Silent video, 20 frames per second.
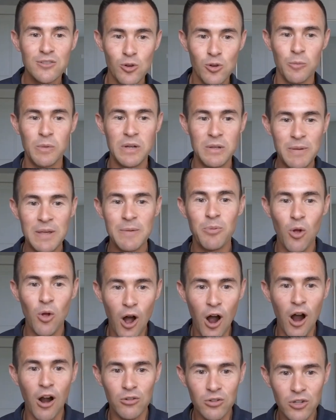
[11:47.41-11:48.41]
So many people
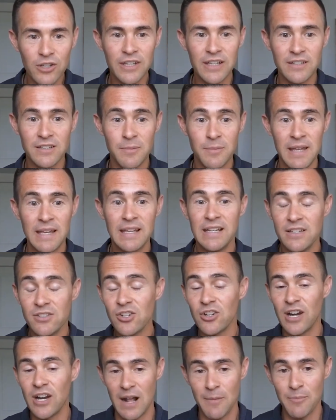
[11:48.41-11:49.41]
are looking to make it
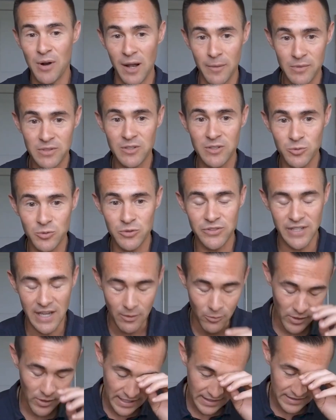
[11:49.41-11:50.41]
easier. And I promise this will
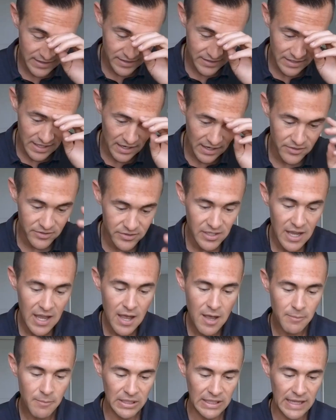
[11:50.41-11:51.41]
segue into sales,
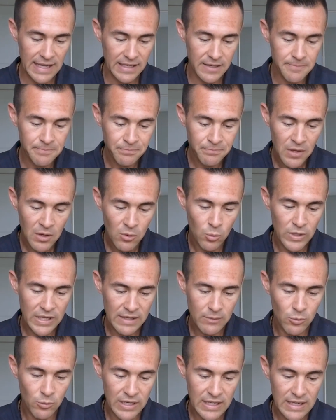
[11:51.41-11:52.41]
but like
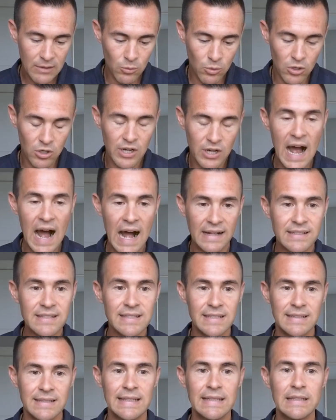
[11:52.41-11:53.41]
we're
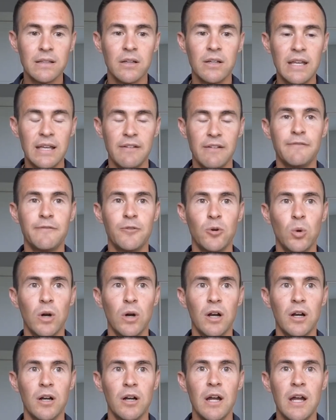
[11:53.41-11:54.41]
constantly looking
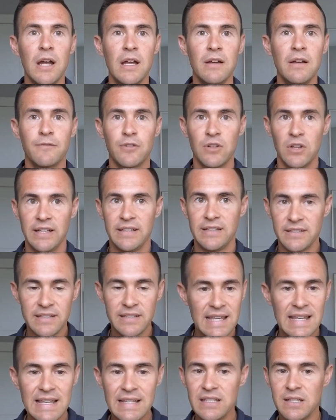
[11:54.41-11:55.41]
for like
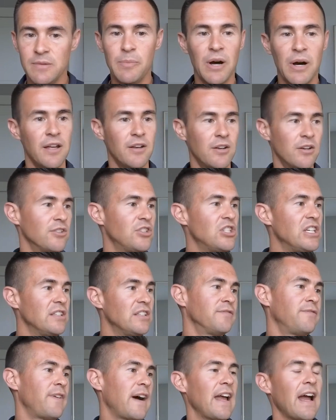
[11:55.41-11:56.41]
this easy button, or
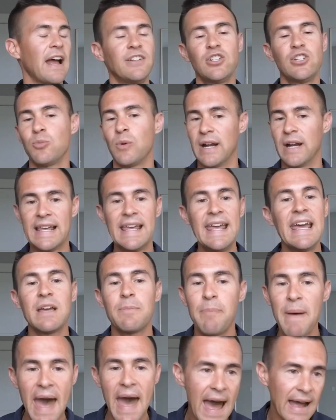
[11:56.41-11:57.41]
geez, if I just want to
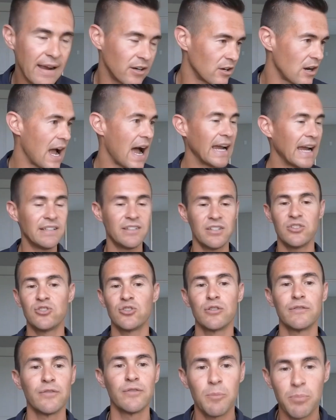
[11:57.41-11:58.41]
kick back, or I
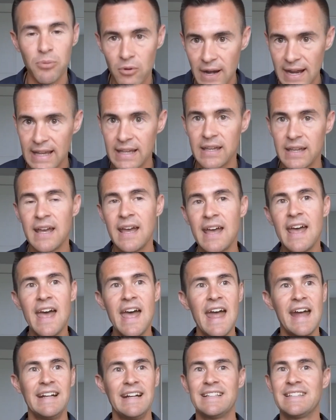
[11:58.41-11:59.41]
deserve a break.
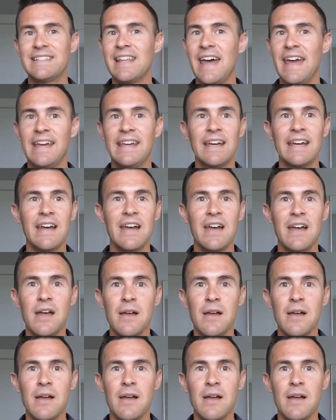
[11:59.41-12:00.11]
And it's like,